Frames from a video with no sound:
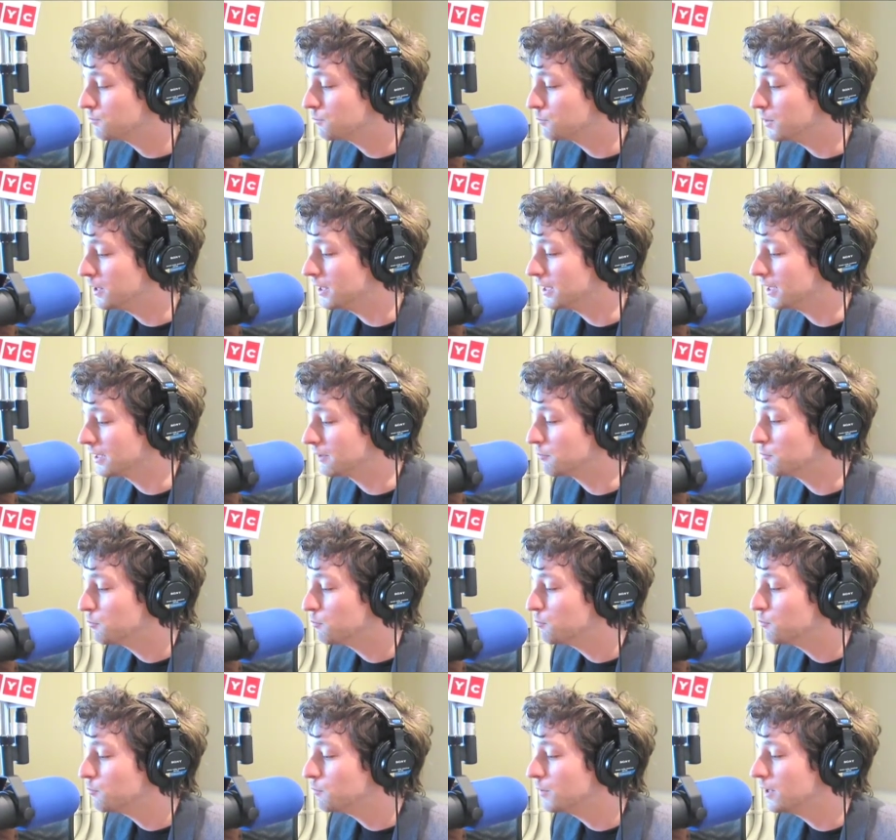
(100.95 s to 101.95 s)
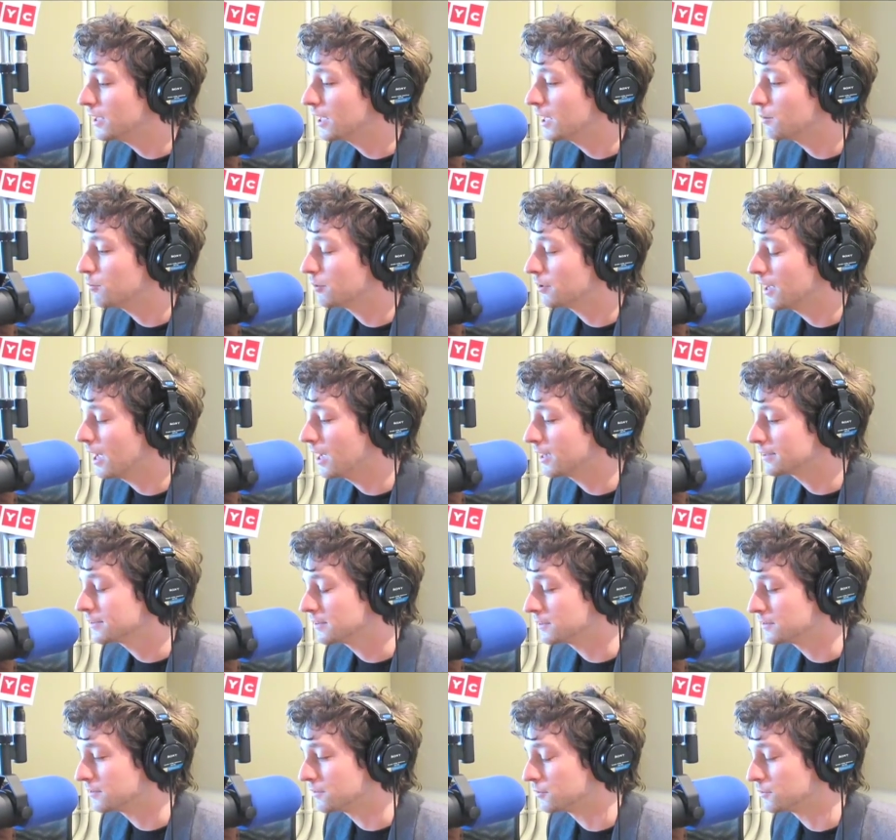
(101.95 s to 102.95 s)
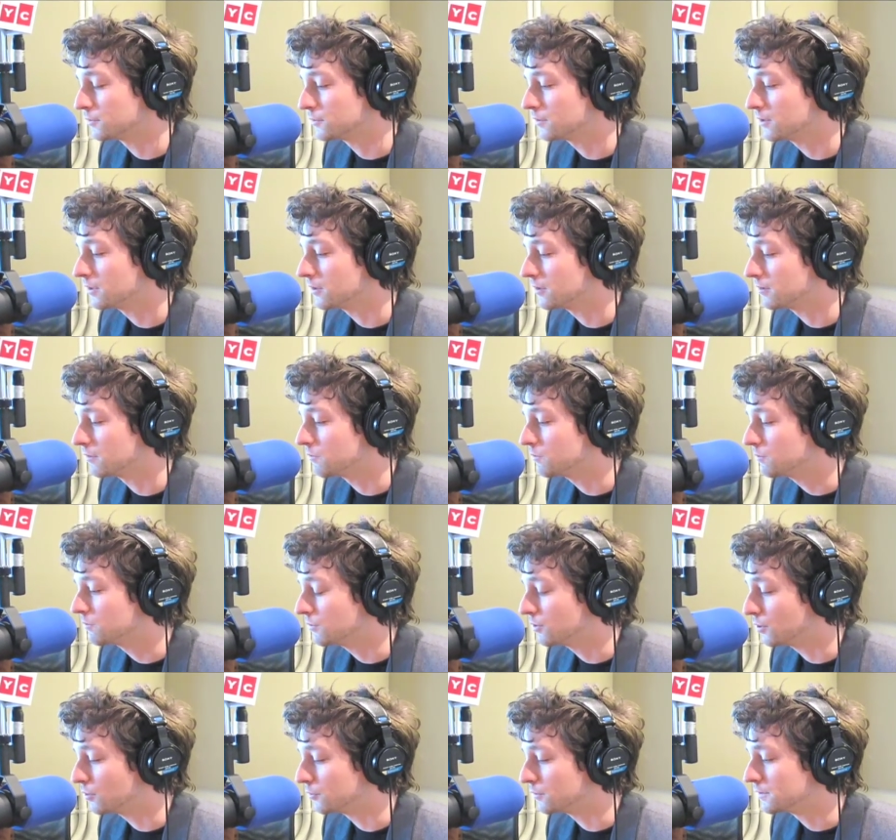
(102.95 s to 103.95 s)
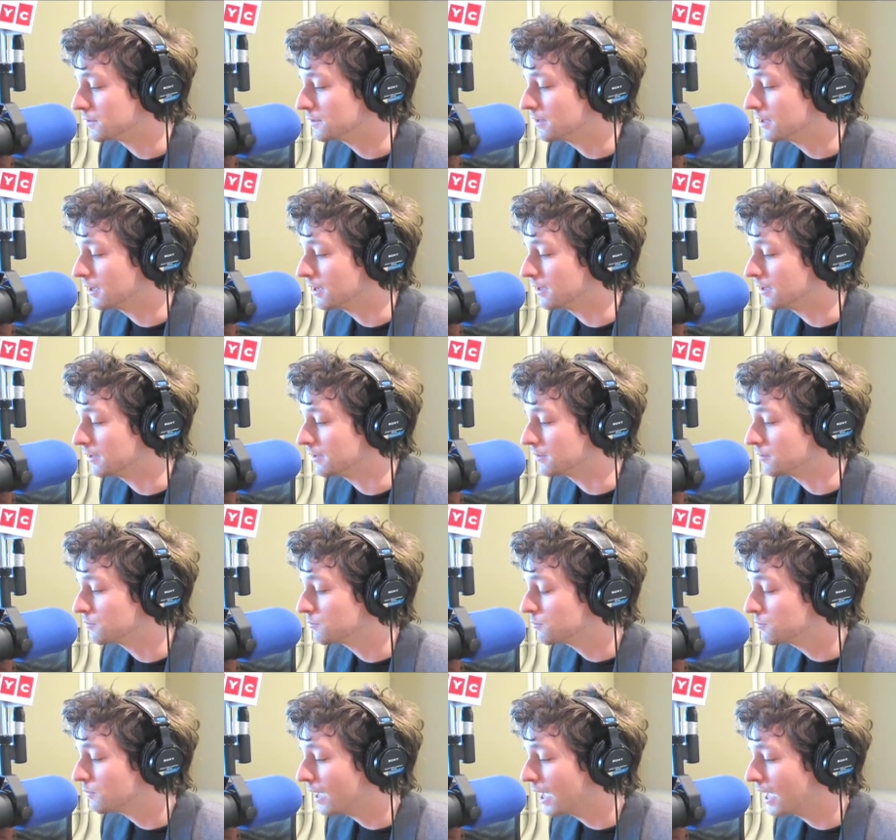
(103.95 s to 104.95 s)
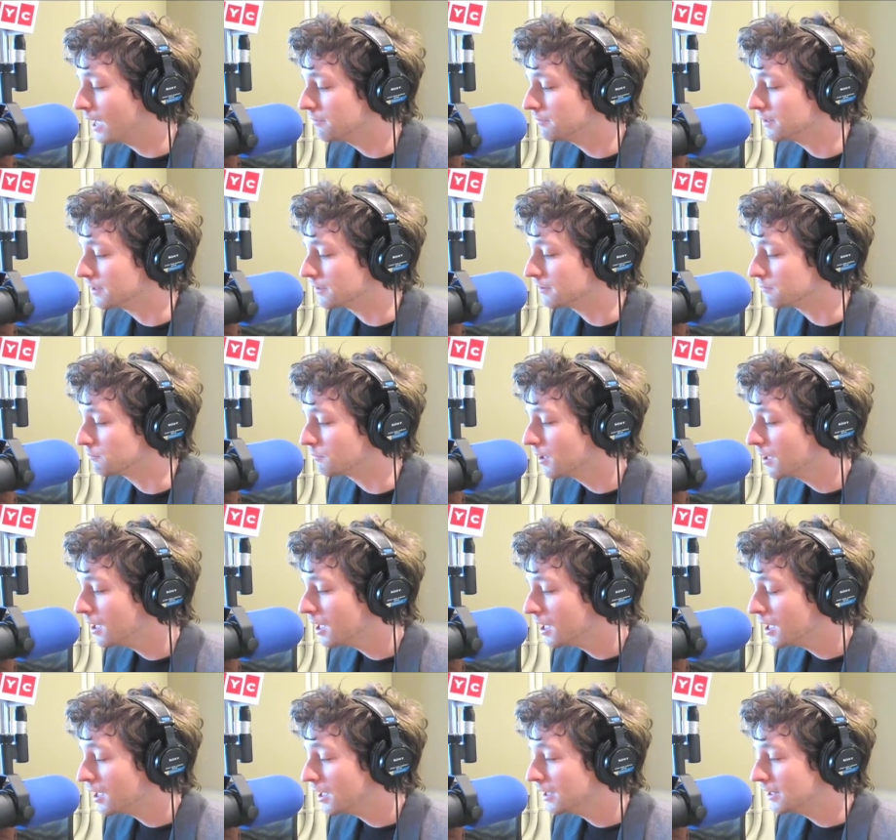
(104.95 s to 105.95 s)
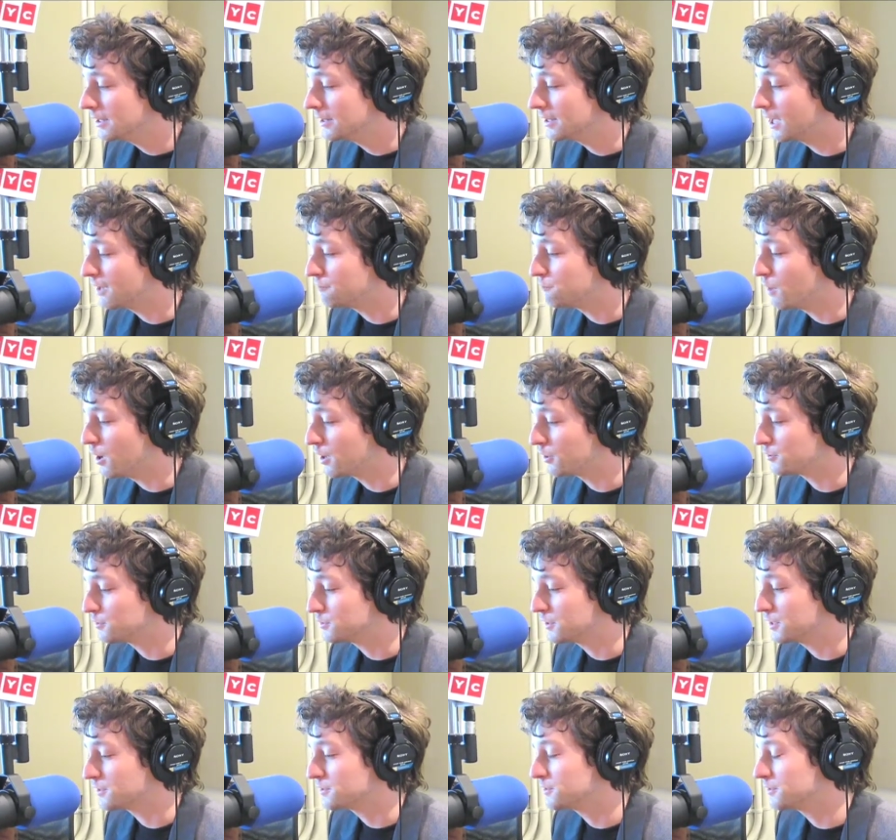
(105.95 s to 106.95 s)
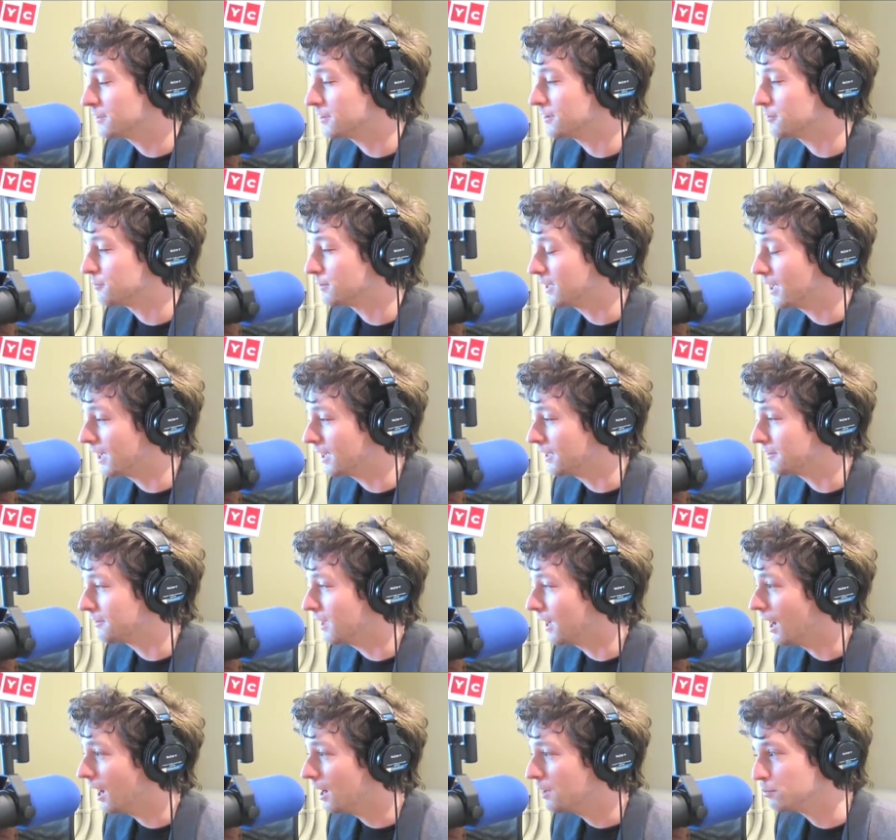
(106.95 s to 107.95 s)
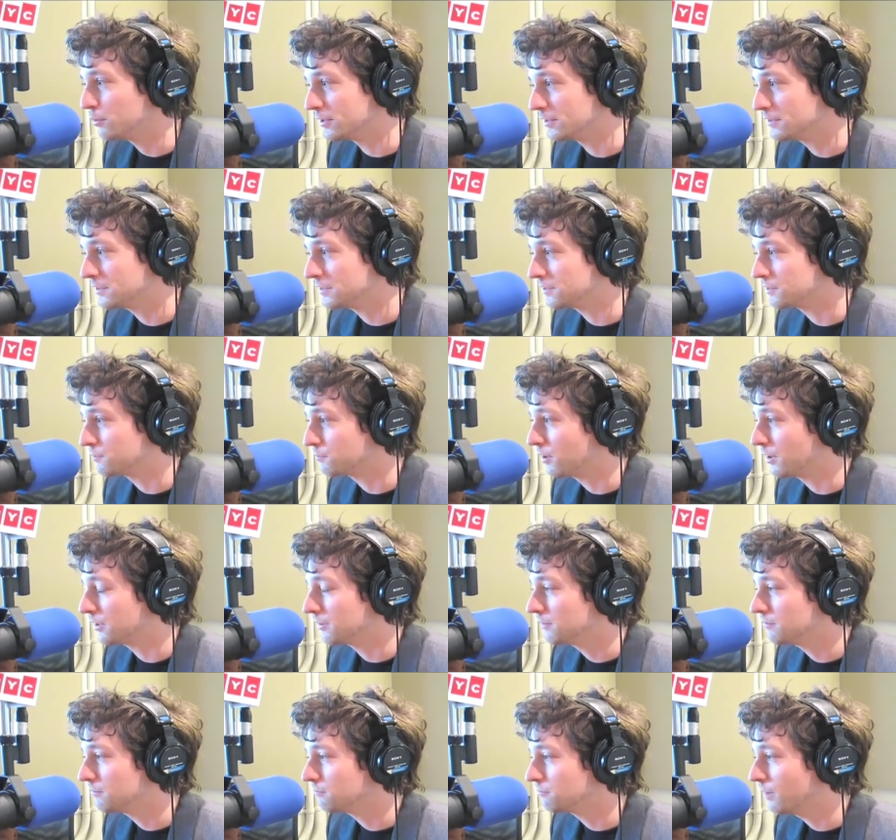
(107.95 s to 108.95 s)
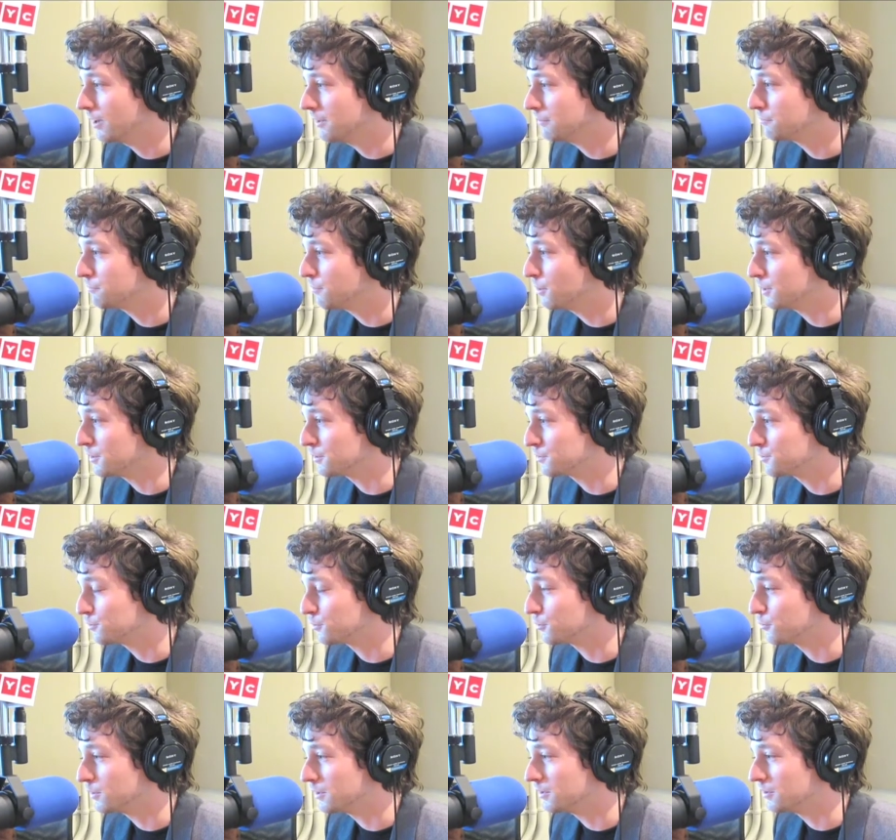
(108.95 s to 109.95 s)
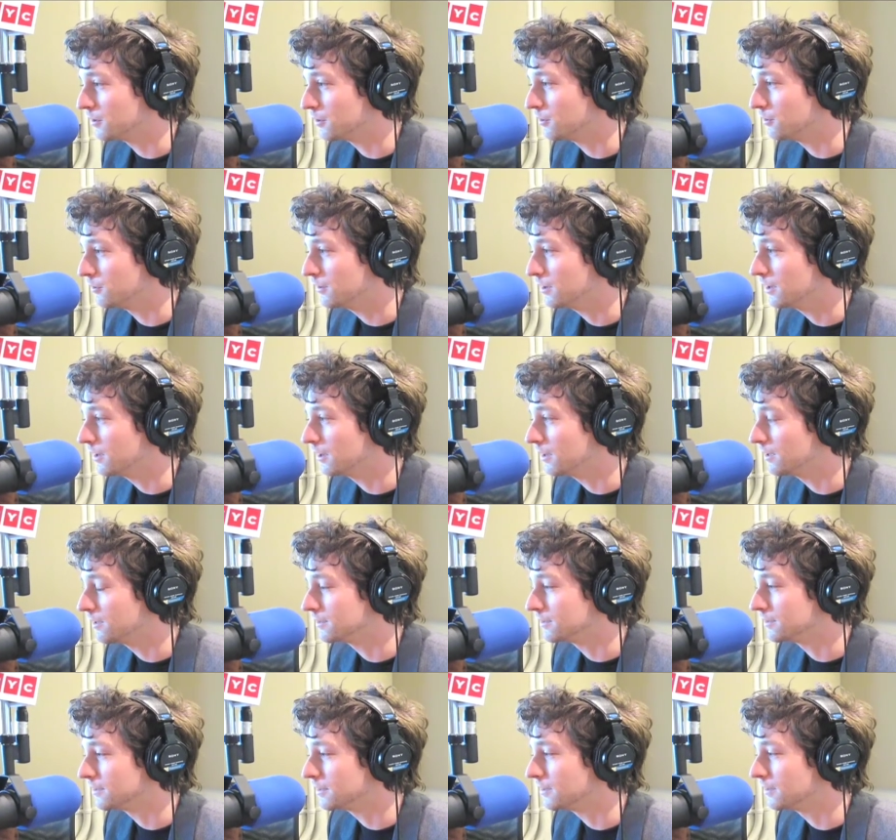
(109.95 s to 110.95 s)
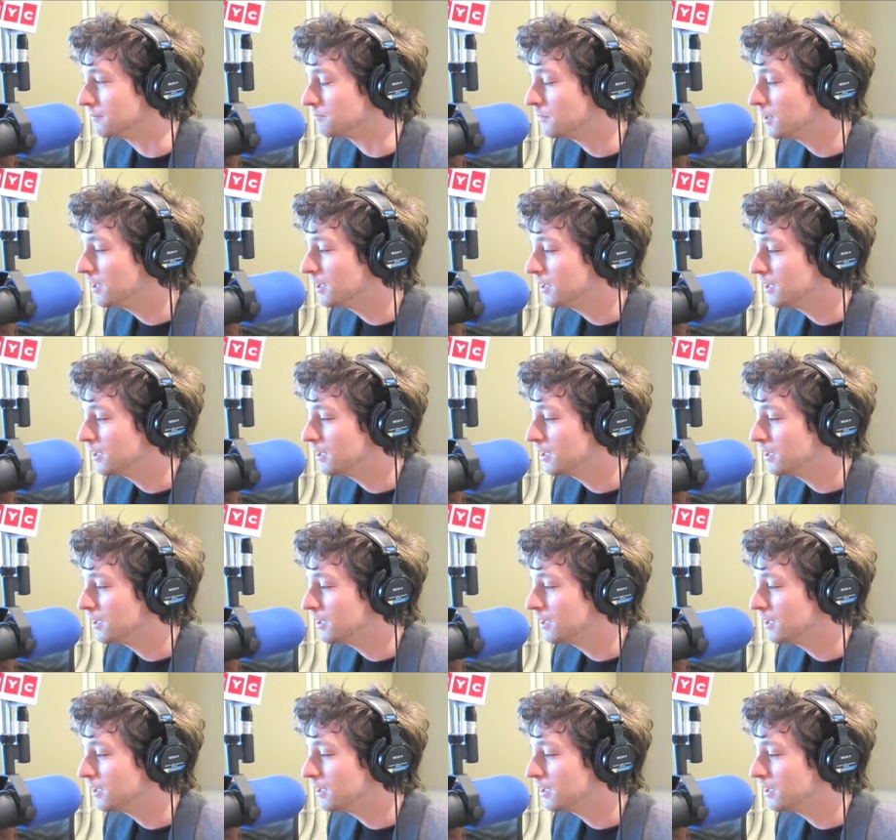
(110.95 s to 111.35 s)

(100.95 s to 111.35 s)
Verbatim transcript: being being able to access those uh, nodes and having live models. Yes, uh, we had a high priestess right right in front of the store window, and um,